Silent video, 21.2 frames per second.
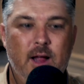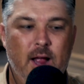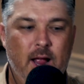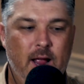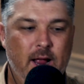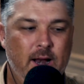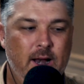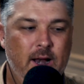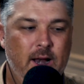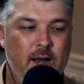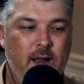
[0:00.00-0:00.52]

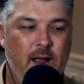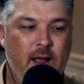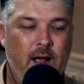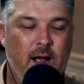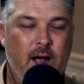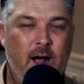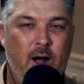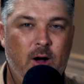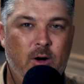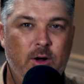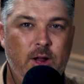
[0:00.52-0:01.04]
and
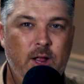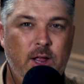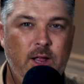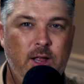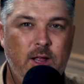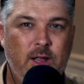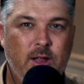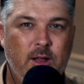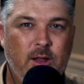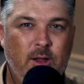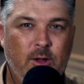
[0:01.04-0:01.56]
how
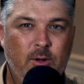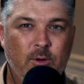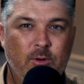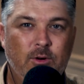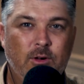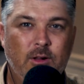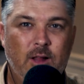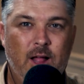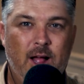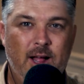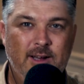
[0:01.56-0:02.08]
he
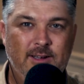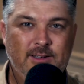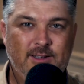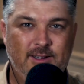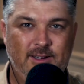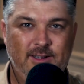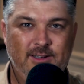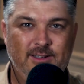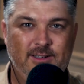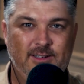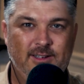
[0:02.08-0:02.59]

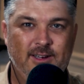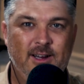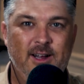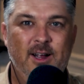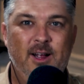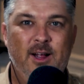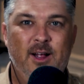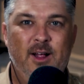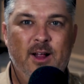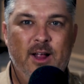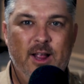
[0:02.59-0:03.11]
utilizes
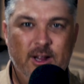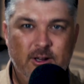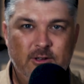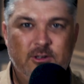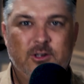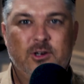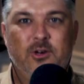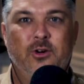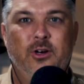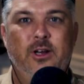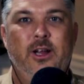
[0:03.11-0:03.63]

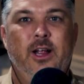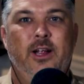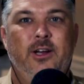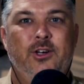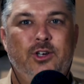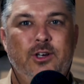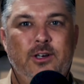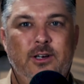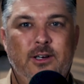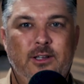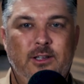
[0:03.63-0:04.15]
his
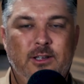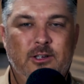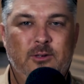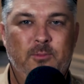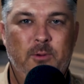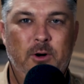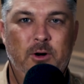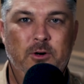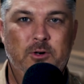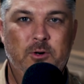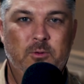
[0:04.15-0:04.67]
creation in the
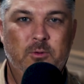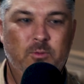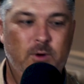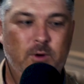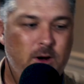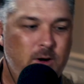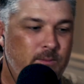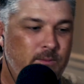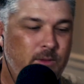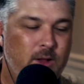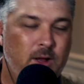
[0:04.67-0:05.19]
spiritual
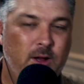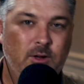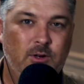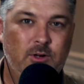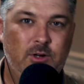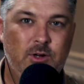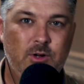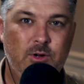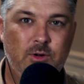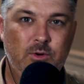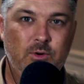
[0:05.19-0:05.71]
realm
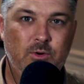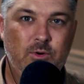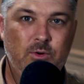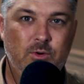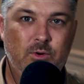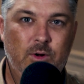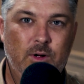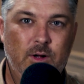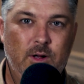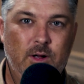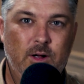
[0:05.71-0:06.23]

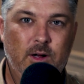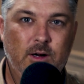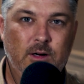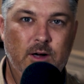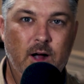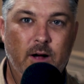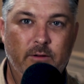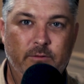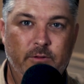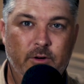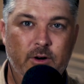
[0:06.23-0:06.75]
to
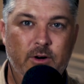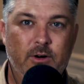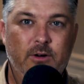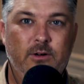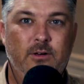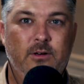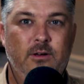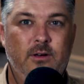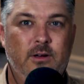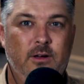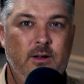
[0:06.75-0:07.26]

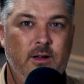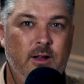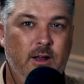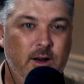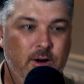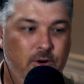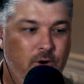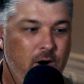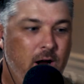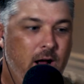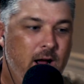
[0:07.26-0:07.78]
govern,
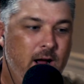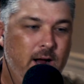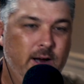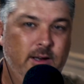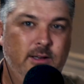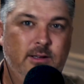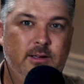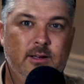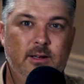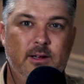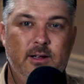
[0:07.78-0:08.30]

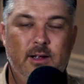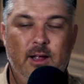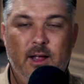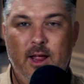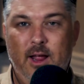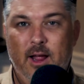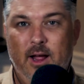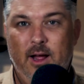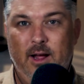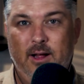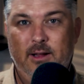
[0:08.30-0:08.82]
interact,
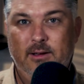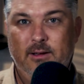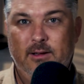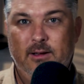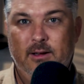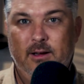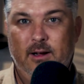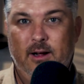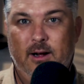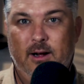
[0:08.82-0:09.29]
and